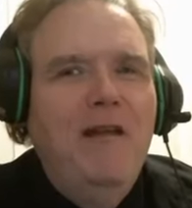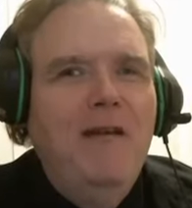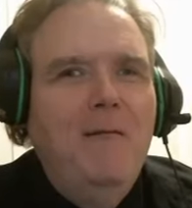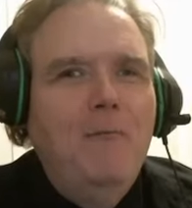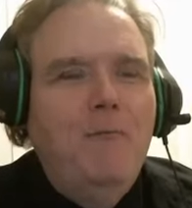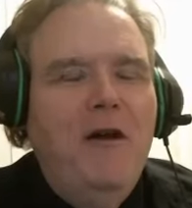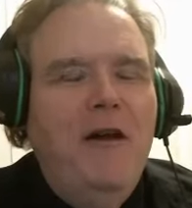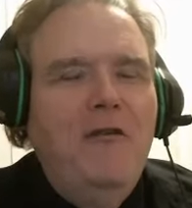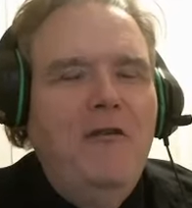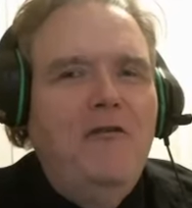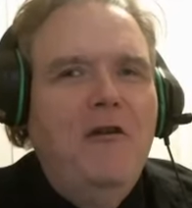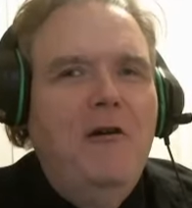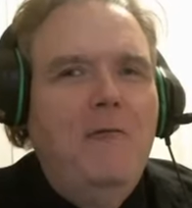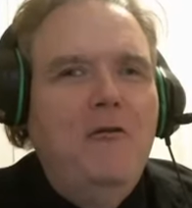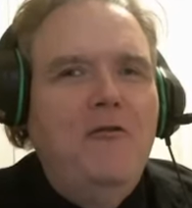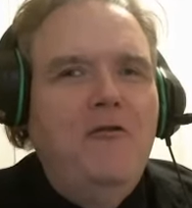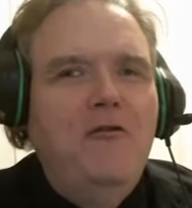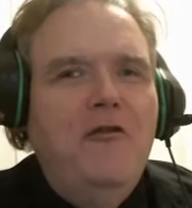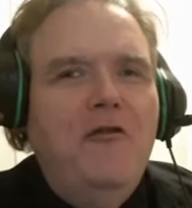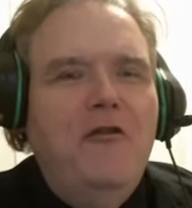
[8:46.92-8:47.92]
based on
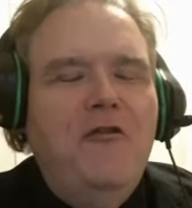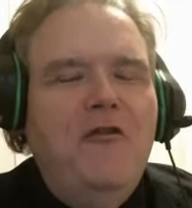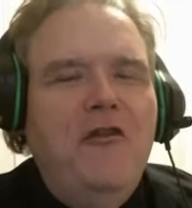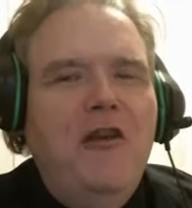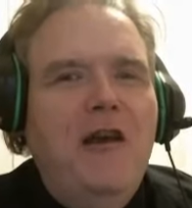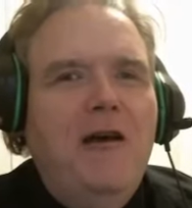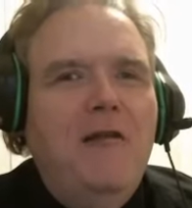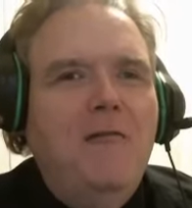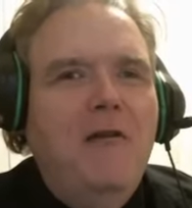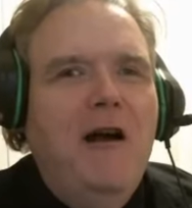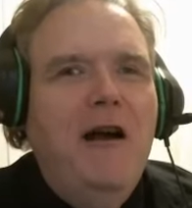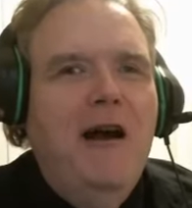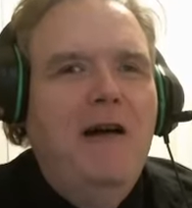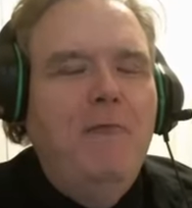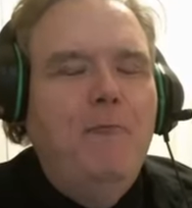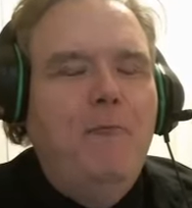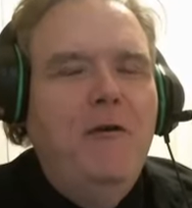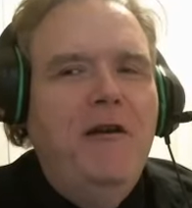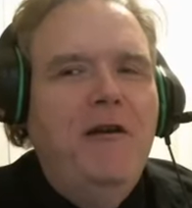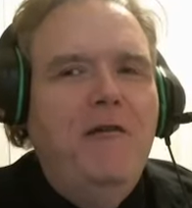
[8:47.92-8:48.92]
what you just said,
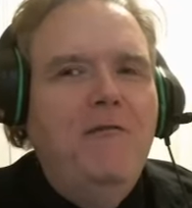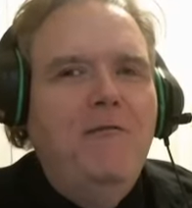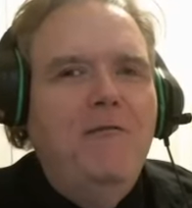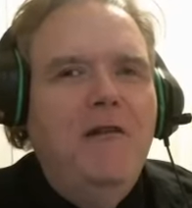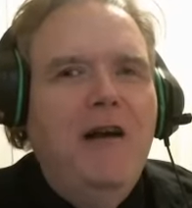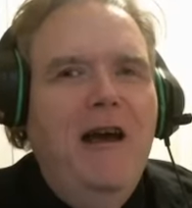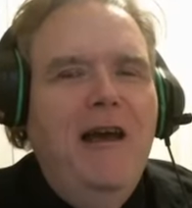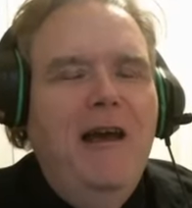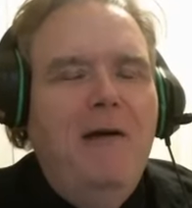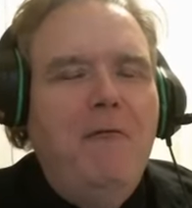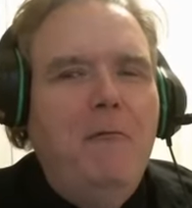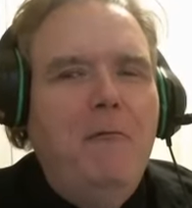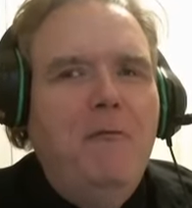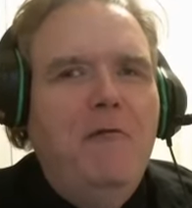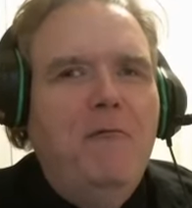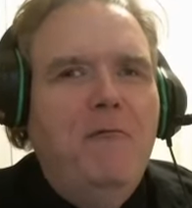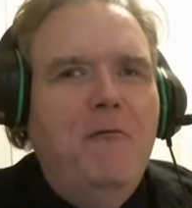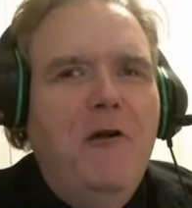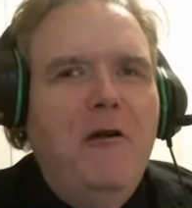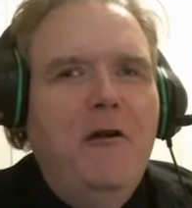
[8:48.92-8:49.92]
I haven't
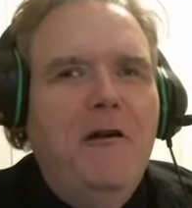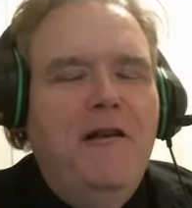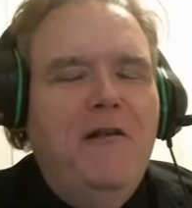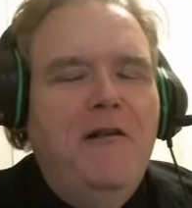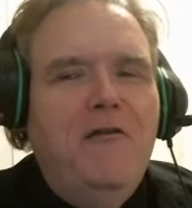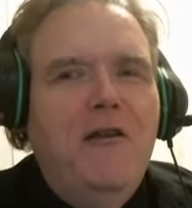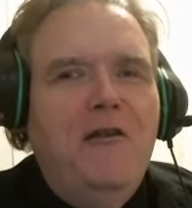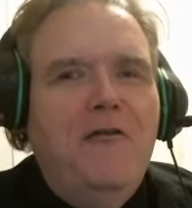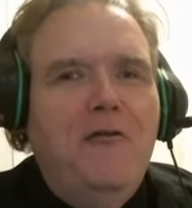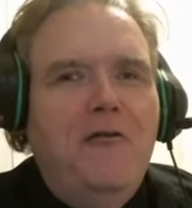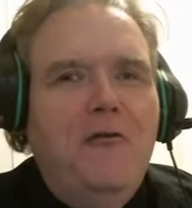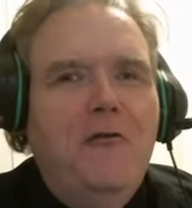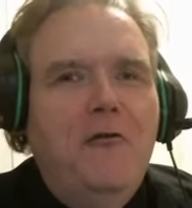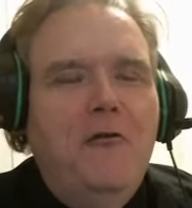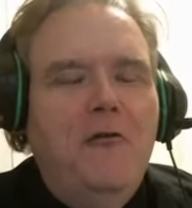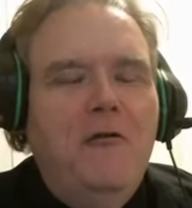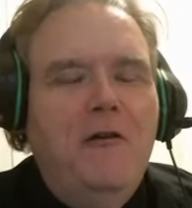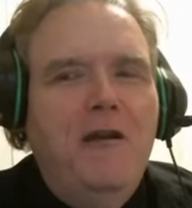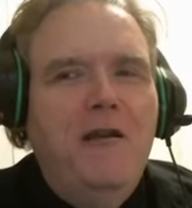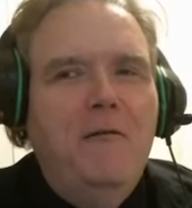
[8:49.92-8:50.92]
been very
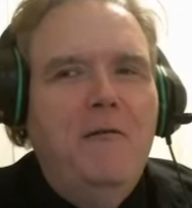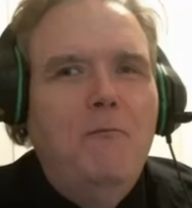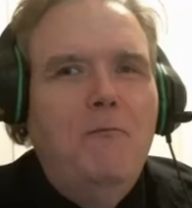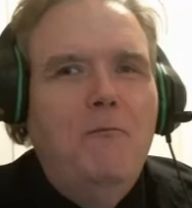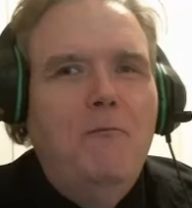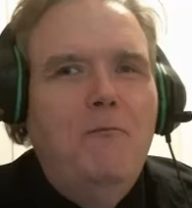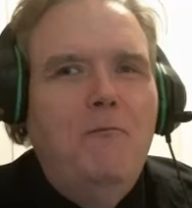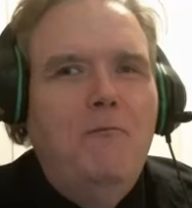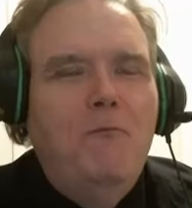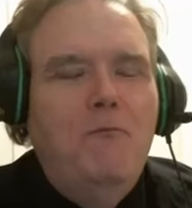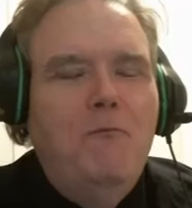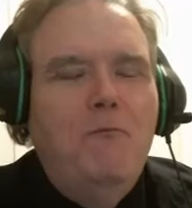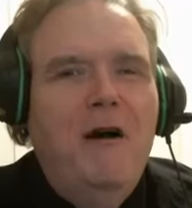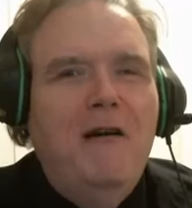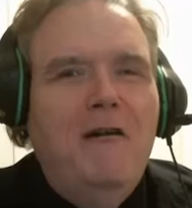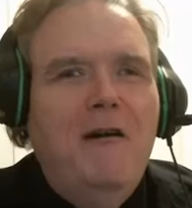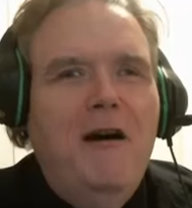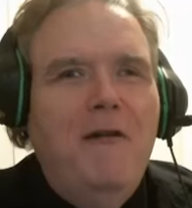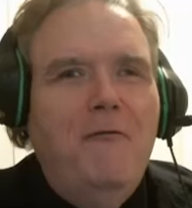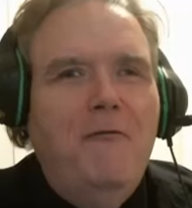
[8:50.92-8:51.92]
intentional in my
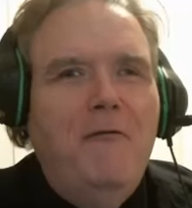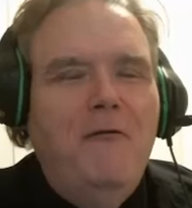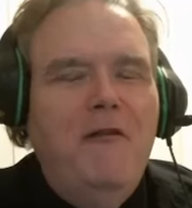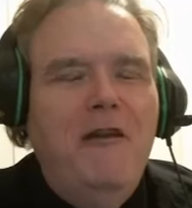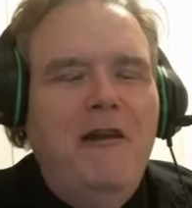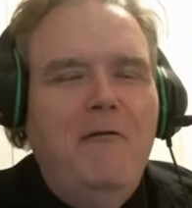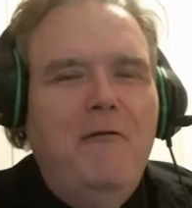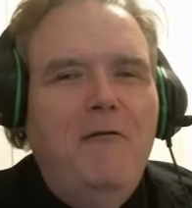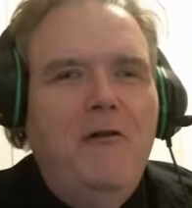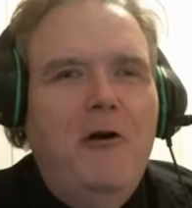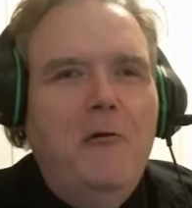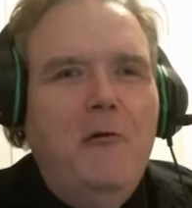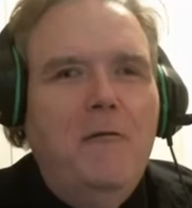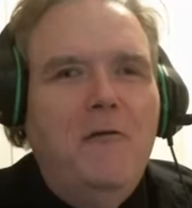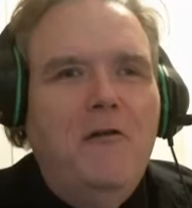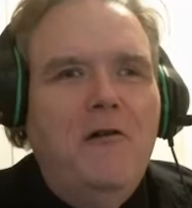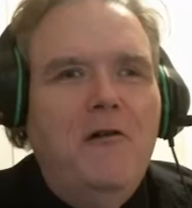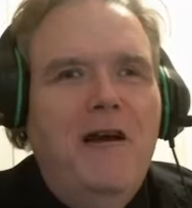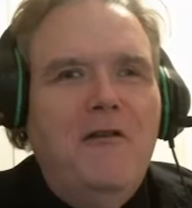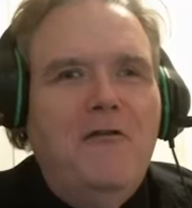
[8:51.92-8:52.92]
life, even over
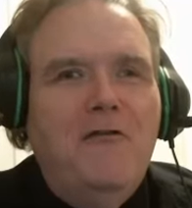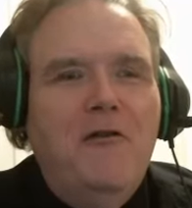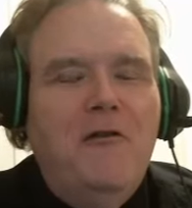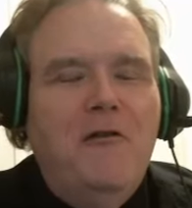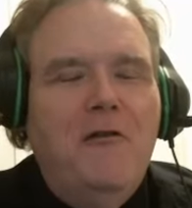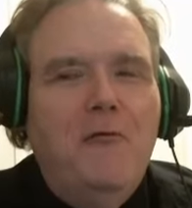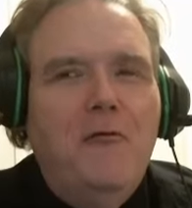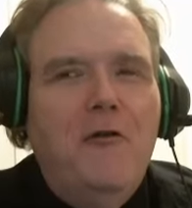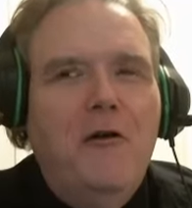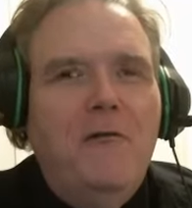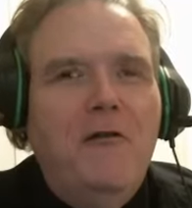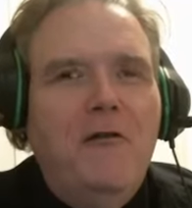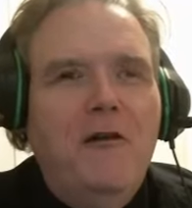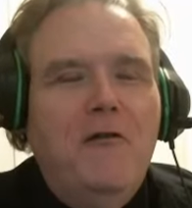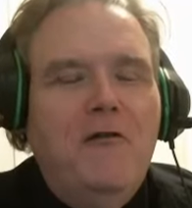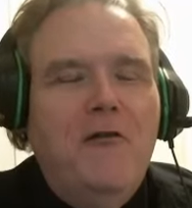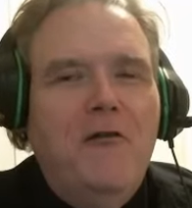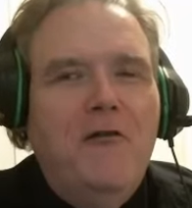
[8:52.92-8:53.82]
the last 10 or 12 years.